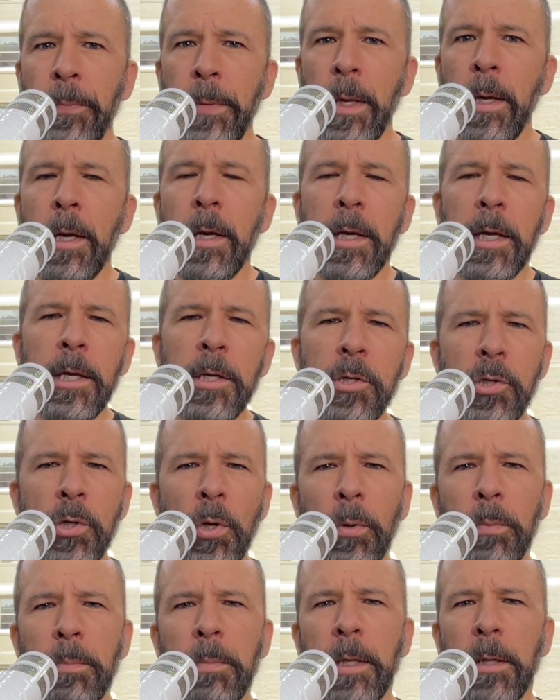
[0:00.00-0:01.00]
he
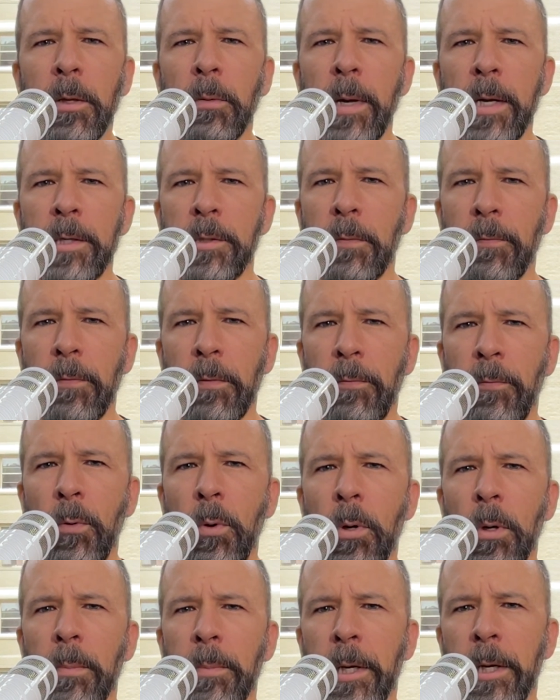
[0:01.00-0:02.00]
showed me the rest of the
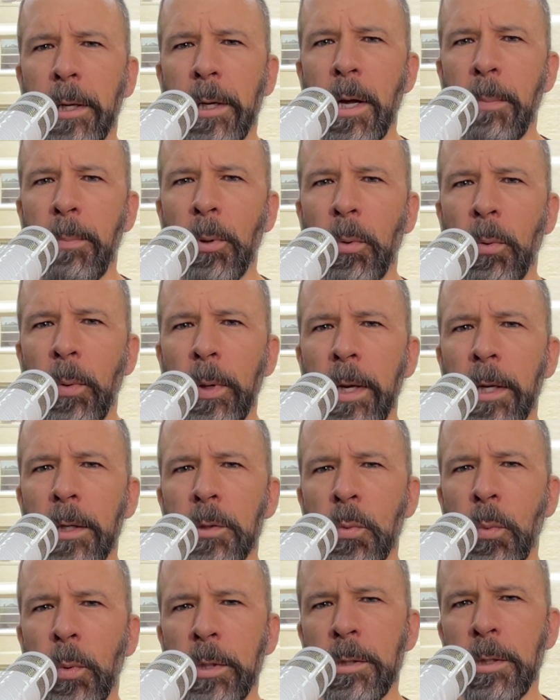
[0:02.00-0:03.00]
form in a couple weeks,
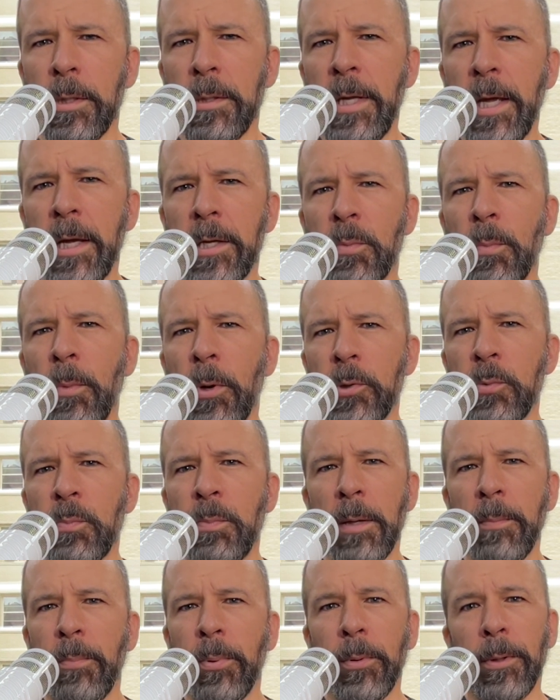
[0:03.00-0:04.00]
which it takes most
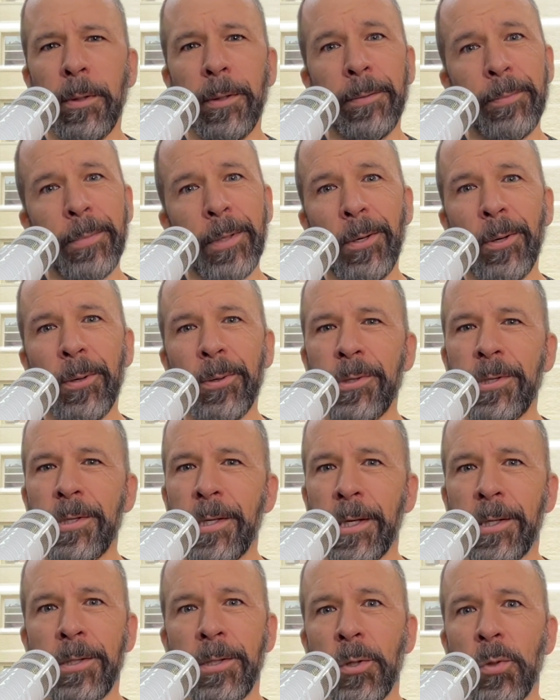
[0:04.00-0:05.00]
people,
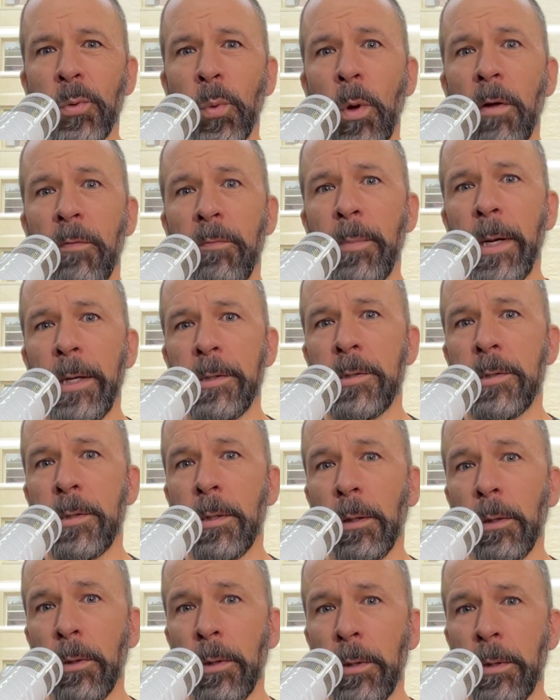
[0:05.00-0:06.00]
6 to 12 months to
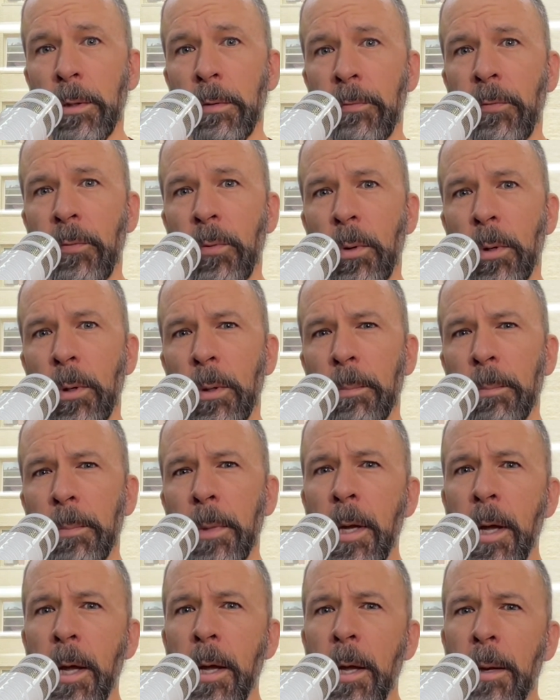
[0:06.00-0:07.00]
learn the form.
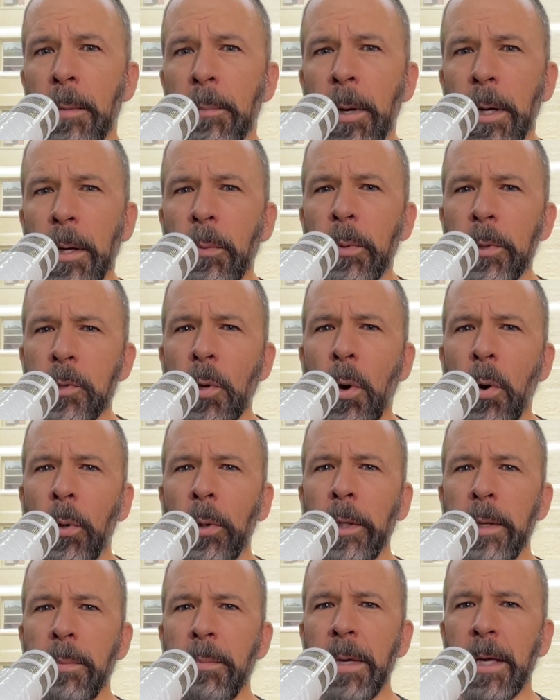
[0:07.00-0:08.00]
But it was
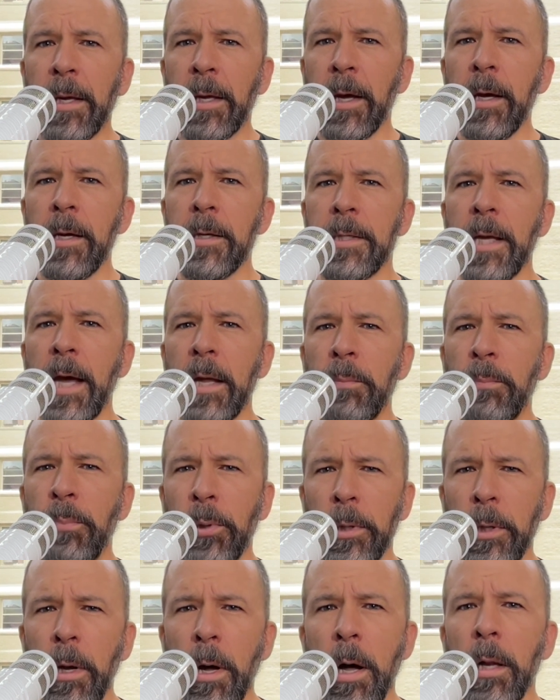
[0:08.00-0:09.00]
only because I'd
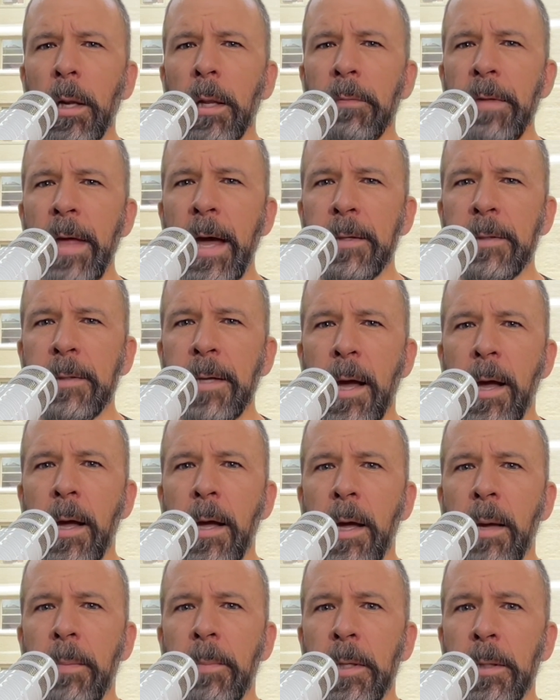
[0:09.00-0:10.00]
put all of that
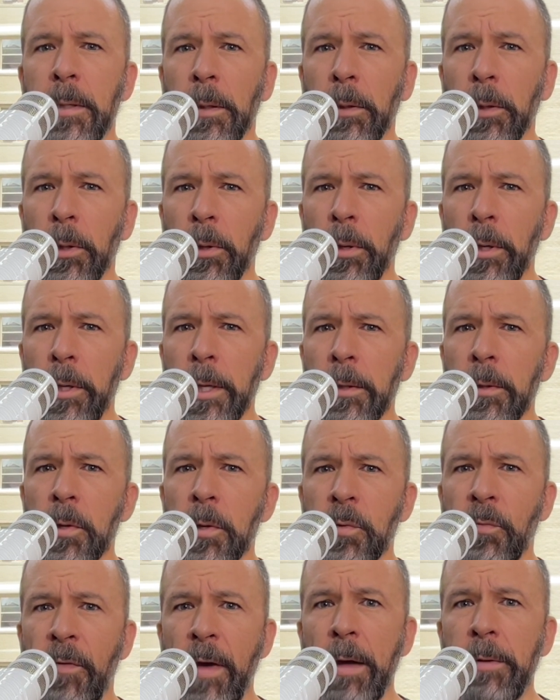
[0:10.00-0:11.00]
time into learning
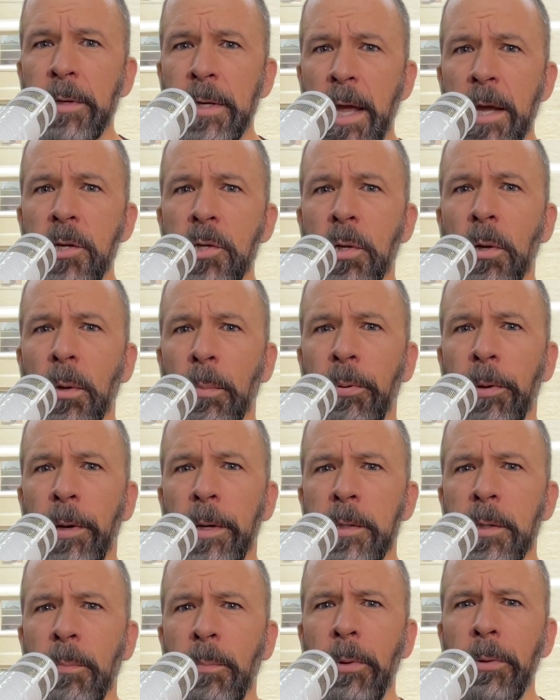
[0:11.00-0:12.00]
those foundational
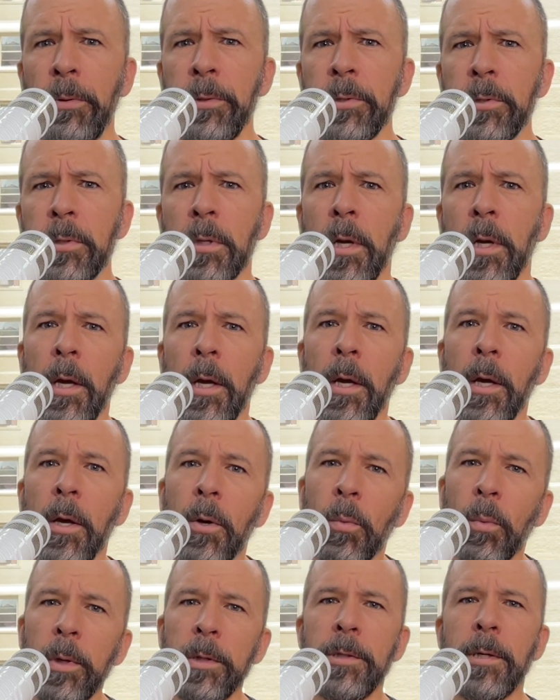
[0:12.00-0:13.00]
principles,
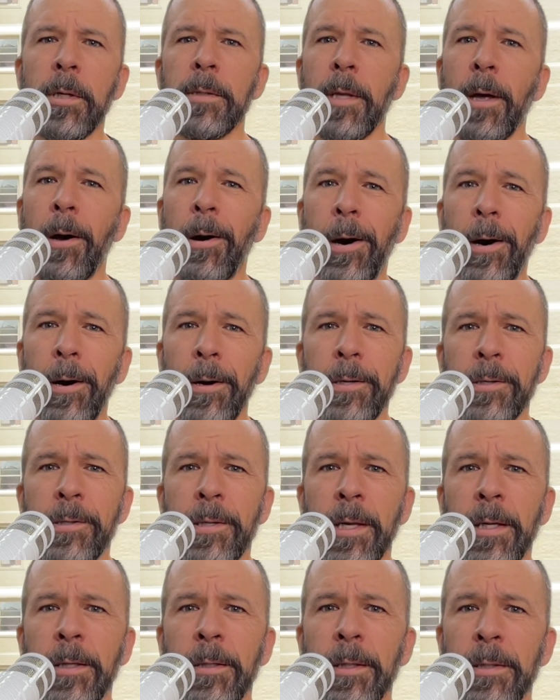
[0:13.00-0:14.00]
which is the hardest
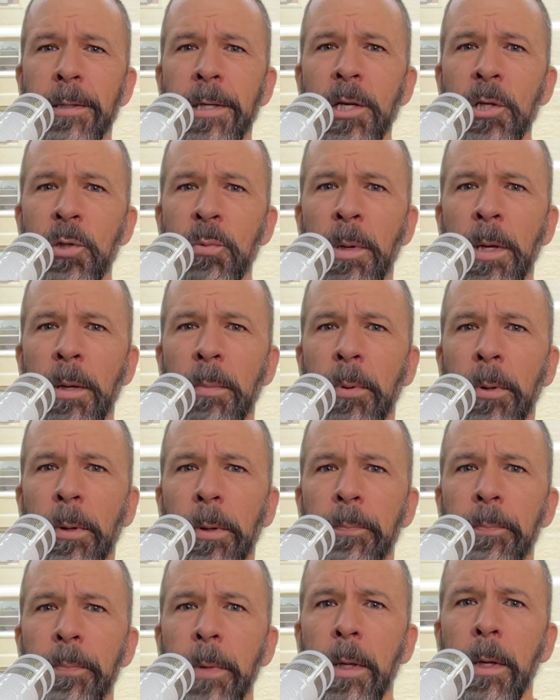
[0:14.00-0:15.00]
thing to teach people.
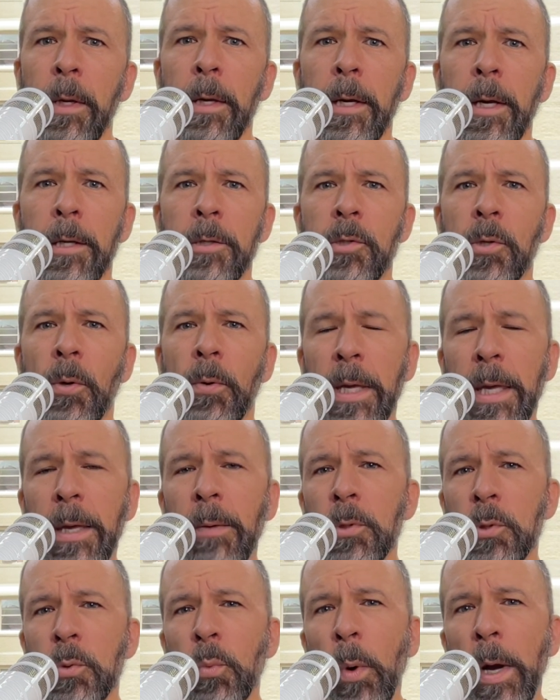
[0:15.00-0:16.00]
And so he
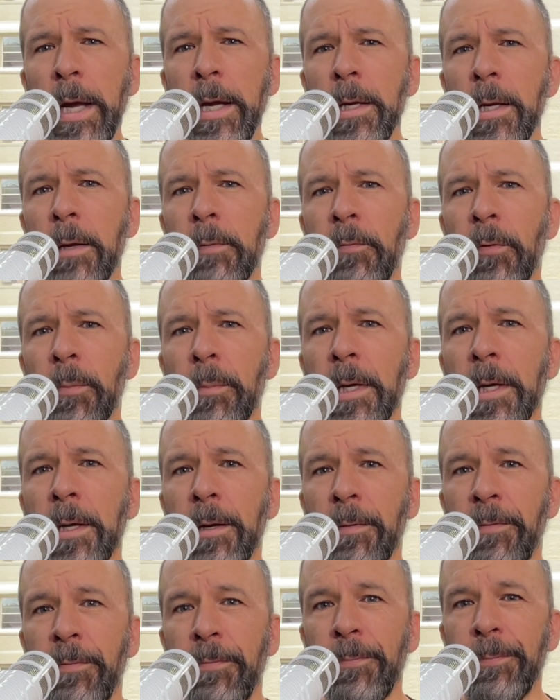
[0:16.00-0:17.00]
was waiting for me
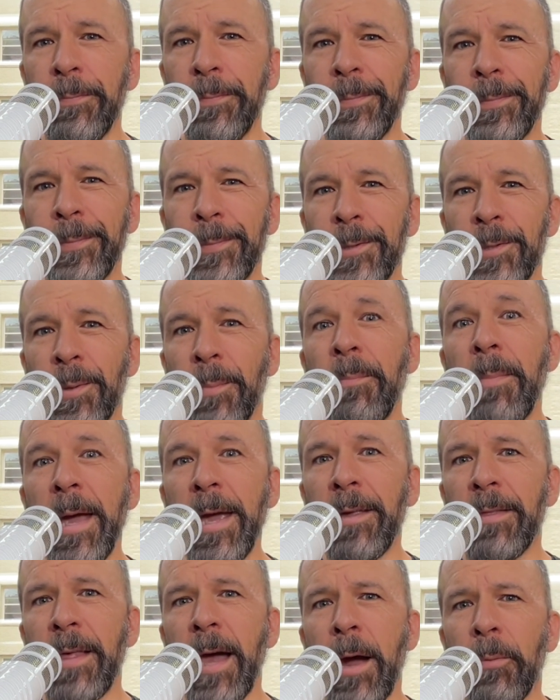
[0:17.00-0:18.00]
to
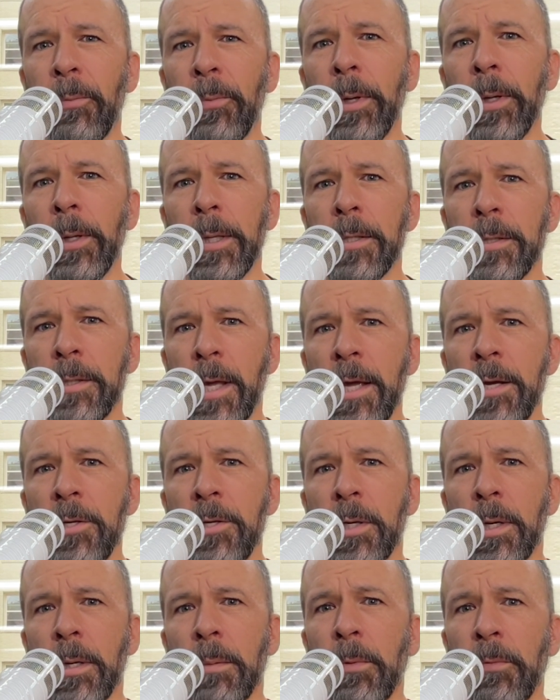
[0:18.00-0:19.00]
make that
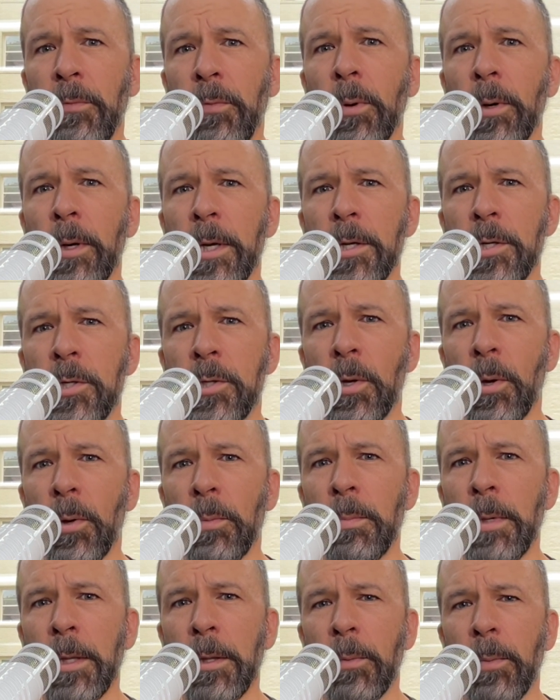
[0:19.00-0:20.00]
realization before he showed
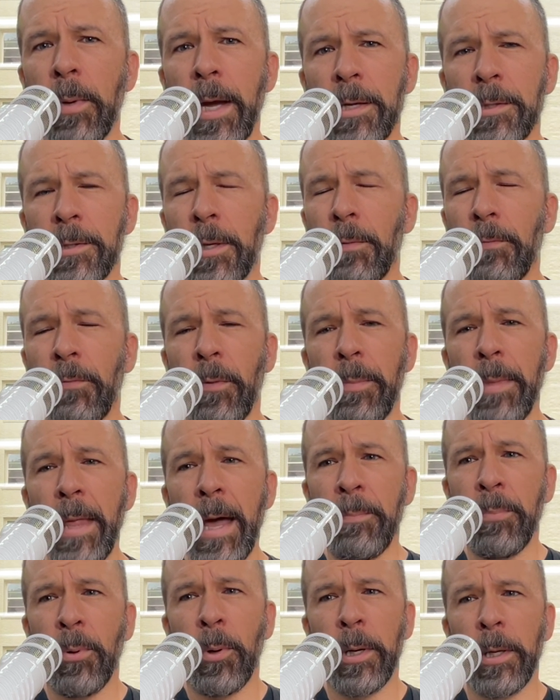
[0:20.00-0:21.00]
me the rest. And from
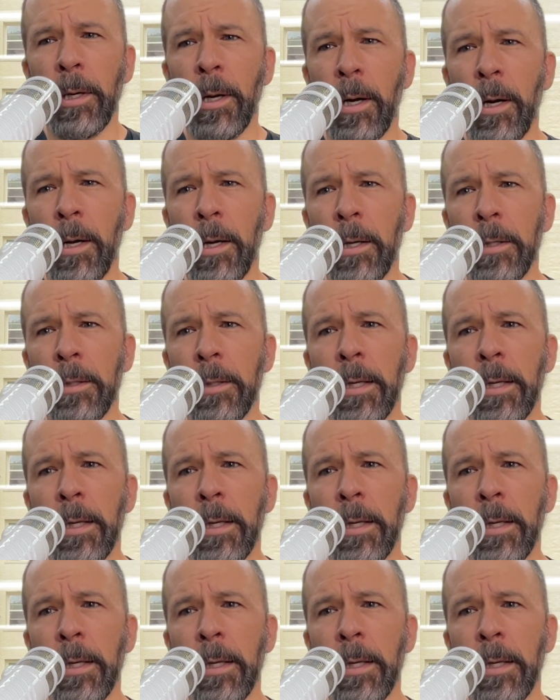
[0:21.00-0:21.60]
that point on,